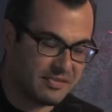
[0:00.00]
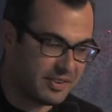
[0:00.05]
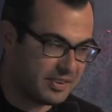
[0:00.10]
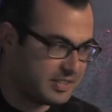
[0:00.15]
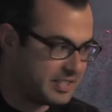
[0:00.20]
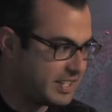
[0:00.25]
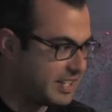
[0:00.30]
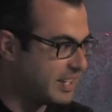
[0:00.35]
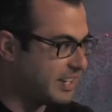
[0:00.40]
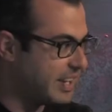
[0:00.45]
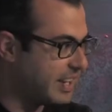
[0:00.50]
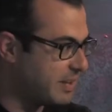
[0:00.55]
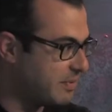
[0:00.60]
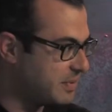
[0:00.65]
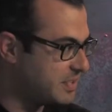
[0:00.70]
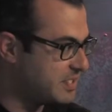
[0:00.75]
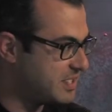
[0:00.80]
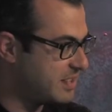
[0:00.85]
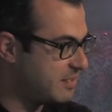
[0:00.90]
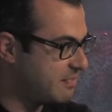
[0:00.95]
of our DNA
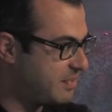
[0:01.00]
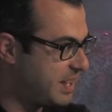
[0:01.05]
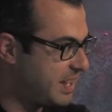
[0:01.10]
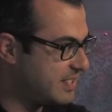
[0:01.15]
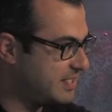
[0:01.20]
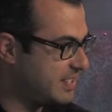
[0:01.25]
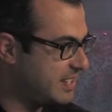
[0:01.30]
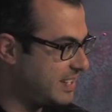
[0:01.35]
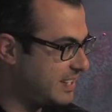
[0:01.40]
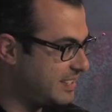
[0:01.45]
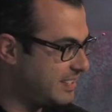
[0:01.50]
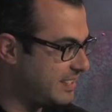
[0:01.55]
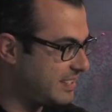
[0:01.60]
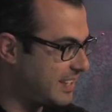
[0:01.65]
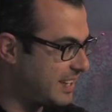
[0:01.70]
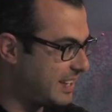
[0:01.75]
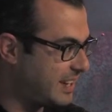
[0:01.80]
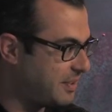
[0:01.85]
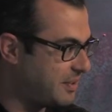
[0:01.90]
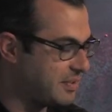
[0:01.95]
with chimpanzees,
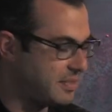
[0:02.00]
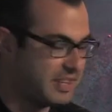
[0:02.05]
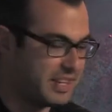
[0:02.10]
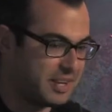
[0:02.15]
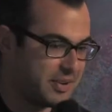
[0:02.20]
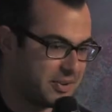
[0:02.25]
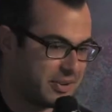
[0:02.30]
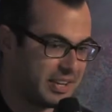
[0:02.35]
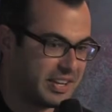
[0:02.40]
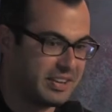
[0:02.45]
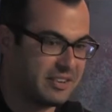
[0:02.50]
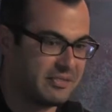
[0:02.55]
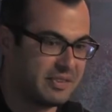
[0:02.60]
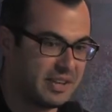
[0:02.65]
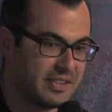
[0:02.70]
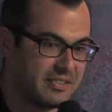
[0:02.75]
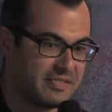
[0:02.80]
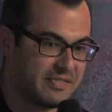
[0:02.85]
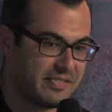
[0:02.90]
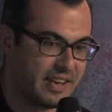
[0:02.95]
and I don't think you can get
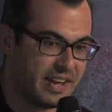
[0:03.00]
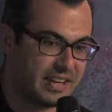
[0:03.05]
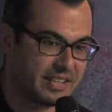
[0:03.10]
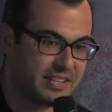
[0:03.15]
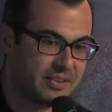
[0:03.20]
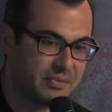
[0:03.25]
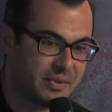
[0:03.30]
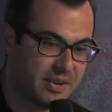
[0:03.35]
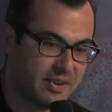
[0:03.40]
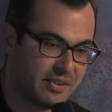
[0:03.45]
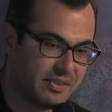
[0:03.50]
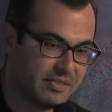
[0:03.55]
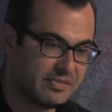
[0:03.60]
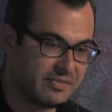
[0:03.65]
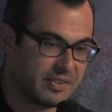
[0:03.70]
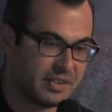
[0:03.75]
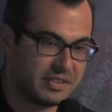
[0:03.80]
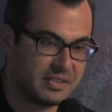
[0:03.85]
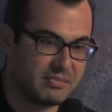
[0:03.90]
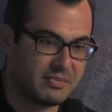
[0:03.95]
around the fact that we are a
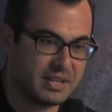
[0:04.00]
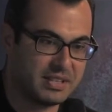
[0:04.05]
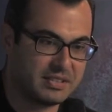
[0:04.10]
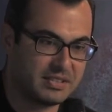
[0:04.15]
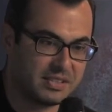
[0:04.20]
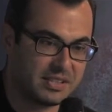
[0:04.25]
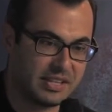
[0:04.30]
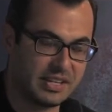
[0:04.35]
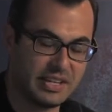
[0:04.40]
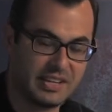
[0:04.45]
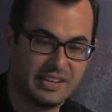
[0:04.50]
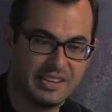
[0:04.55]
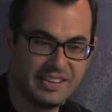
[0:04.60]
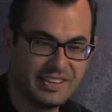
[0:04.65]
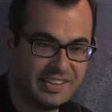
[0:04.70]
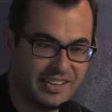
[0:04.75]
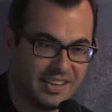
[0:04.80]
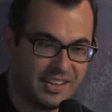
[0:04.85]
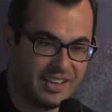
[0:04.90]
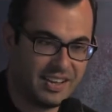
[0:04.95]
fundamentally
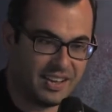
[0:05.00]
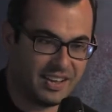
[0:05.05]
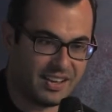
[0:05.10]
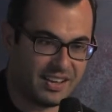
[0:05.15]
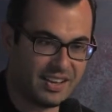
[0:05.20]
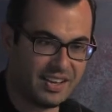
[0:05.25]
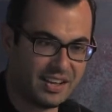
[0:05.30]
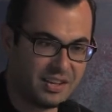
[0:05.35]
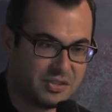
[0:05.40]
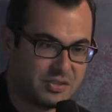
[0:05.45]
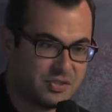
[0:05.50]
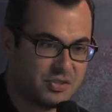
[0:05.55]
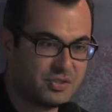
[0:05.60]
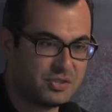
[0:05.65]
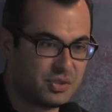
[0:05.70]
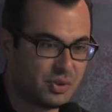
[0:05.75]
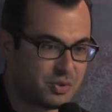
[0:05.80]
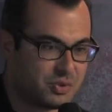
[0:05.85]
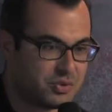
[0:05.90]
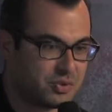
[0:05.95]
uh,
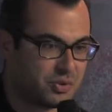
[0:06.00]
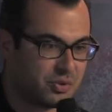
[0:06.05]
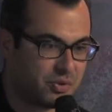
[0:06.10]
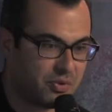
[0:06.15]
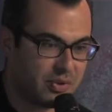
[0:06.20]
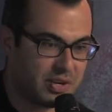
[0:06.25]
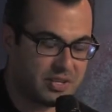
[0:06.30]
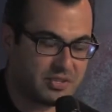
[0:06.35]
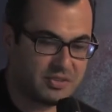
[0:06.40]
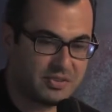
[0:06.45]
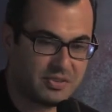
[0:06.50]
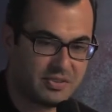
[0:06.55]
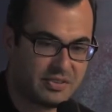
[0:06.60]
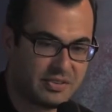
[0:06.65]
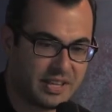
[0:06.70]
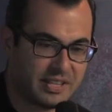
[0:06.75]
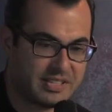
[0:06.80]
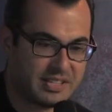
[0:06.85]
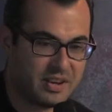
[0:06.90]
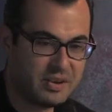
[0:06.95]
social creature.
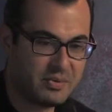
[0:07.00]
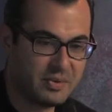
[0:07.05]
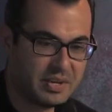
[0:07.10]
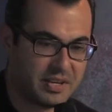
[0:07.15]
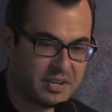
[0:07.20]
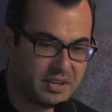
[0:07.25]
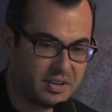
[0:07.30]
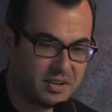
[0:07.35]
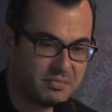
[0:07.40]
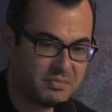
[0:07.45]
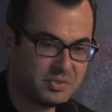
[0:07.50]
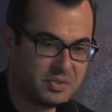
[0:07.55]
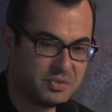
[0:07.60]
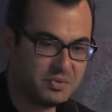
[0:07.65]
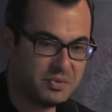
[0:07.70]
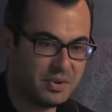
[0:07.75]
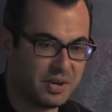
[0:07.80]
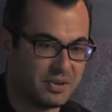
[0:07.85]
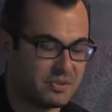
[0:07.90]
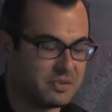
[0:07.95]
That's how we come
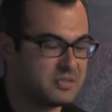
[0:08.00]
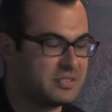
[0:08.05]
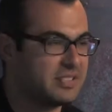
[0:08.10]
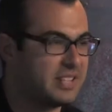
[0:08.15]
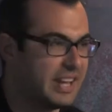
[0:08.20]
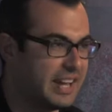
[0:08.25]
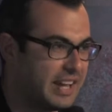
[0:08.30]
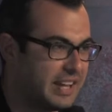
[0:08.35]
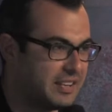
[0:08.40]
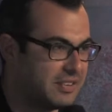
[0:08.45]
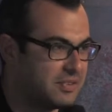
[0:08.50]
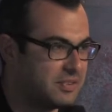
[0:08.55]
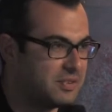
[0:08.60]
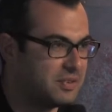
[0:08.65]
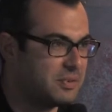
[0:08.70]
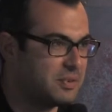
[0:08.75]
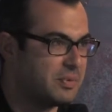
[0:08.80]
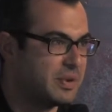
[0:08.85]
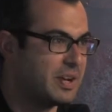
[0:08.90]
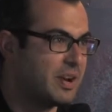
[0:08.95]
to understand
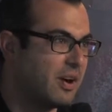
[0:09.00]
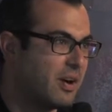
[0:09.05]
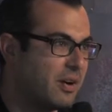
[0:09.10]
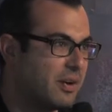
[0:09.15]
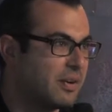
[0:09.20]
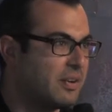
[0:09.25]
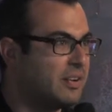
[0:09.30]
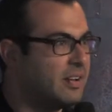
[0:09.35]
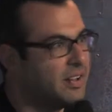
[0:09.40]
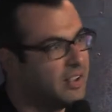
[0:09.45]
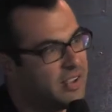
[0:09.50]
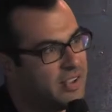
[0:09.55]
who we are